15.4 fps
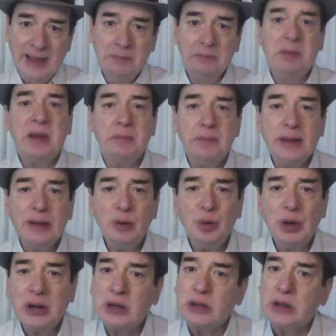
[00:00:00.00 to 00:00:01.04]
People
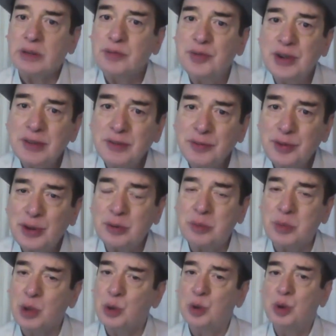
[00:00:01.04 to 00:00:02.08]
who are different
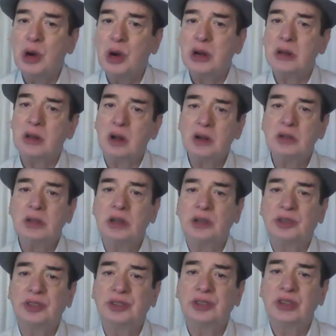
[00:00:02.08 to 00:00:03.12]
from you are not
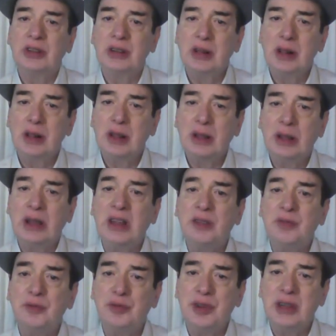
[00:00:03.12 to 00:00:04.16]
necessarily
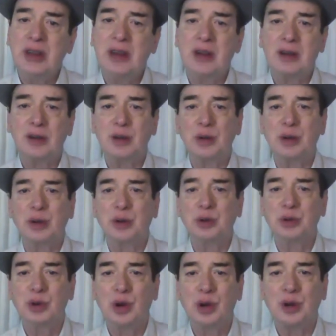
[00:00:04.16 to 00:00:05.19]
inferior to you
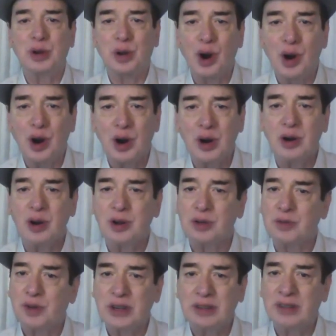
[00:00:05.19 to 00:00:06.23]
or wrong or
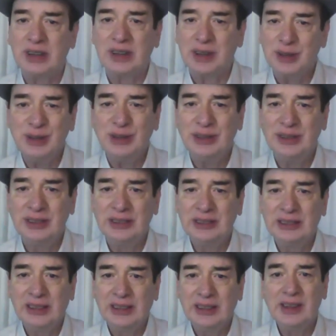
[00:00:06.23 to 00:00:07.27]
whatever, no.
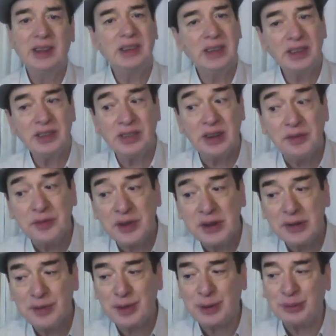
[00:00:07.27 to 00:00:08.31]
They're just
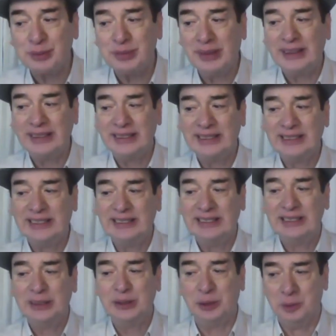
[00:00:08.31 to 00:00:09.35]
different from
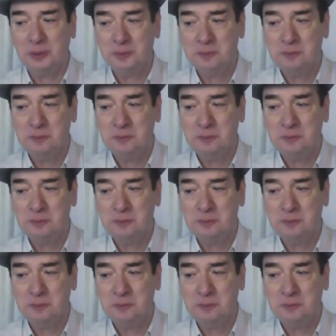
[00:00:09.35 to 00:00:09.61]
you.